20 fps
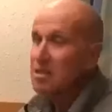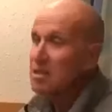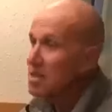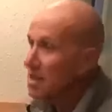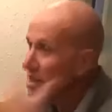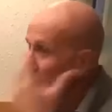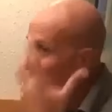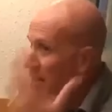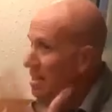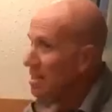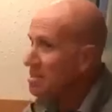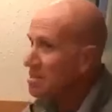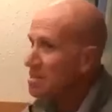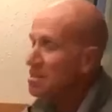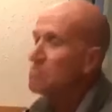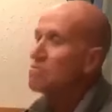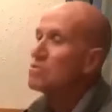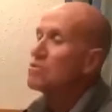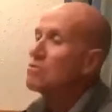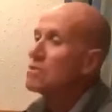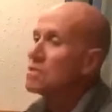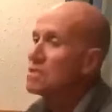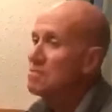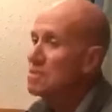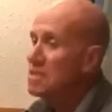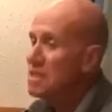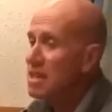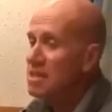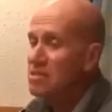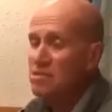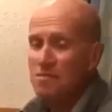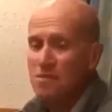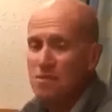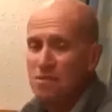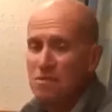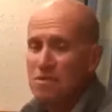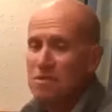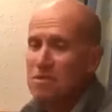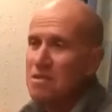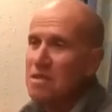In their mind, they were doing something else, of
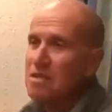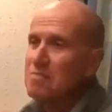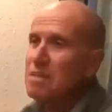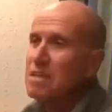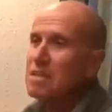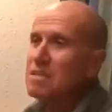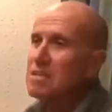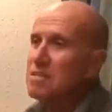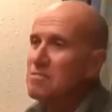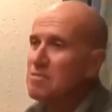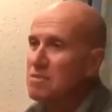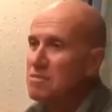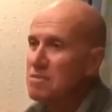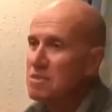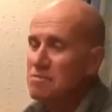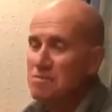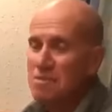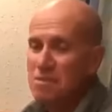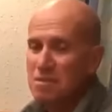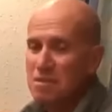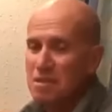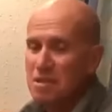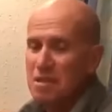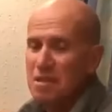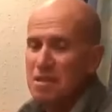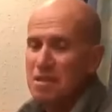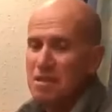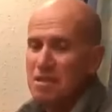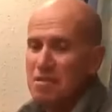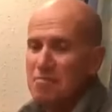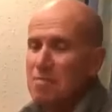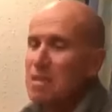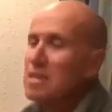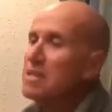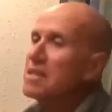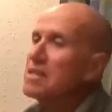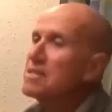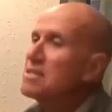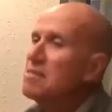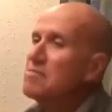course. In their mind, they were, they were
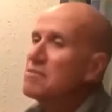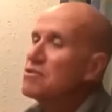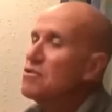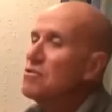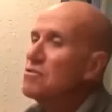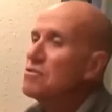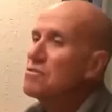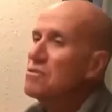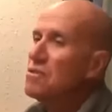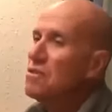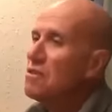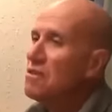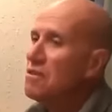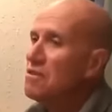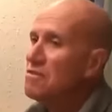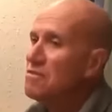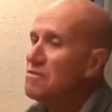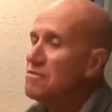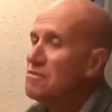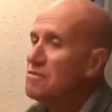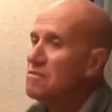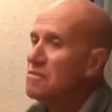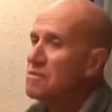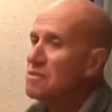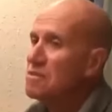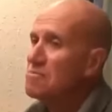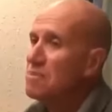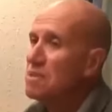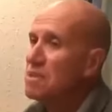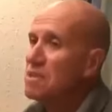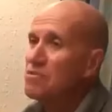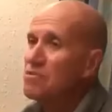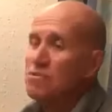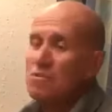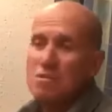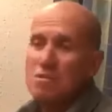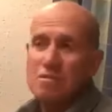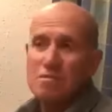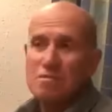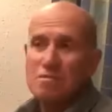building some sort of
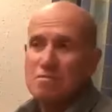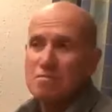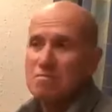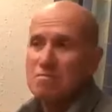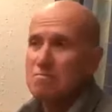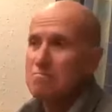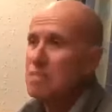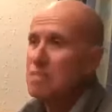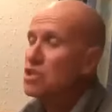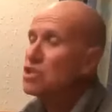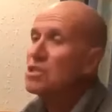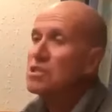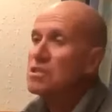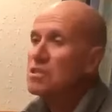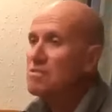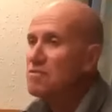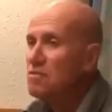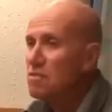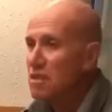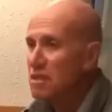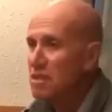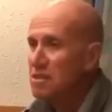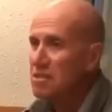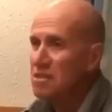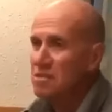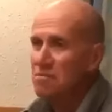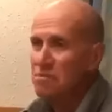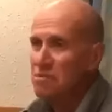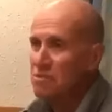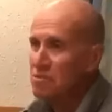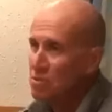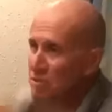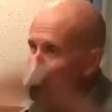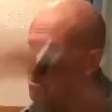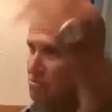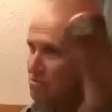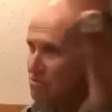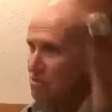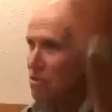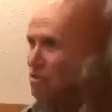spiritual machine, if you like, that was going
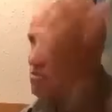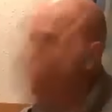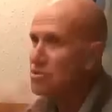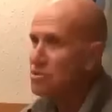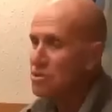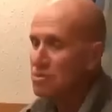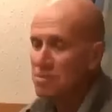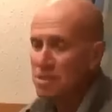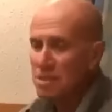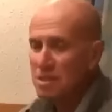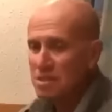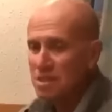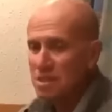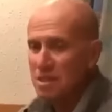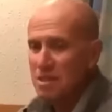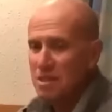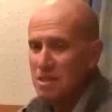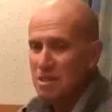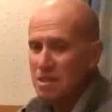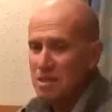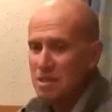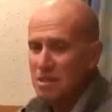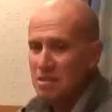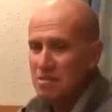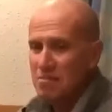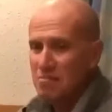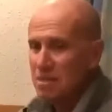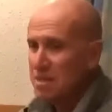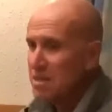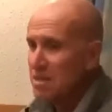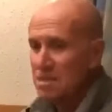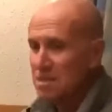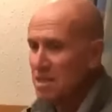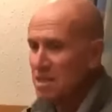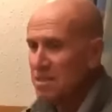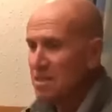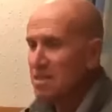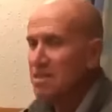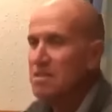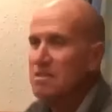to launch them there. But there's
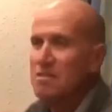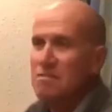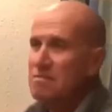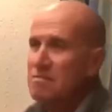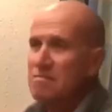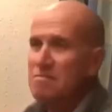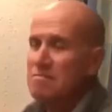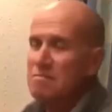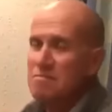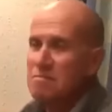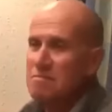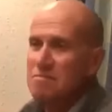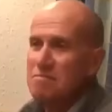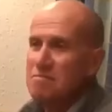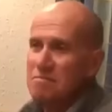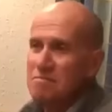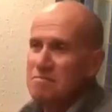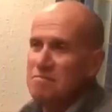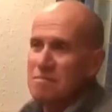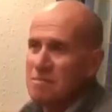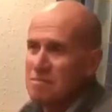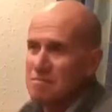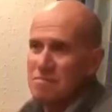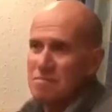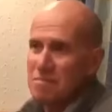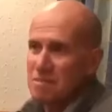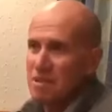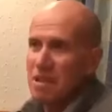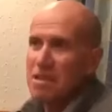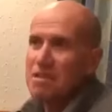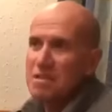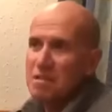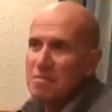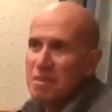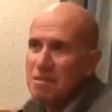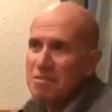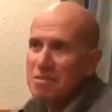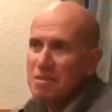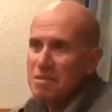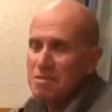nothing crazy
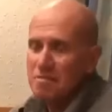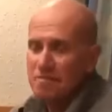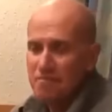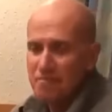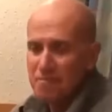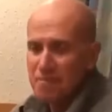about it.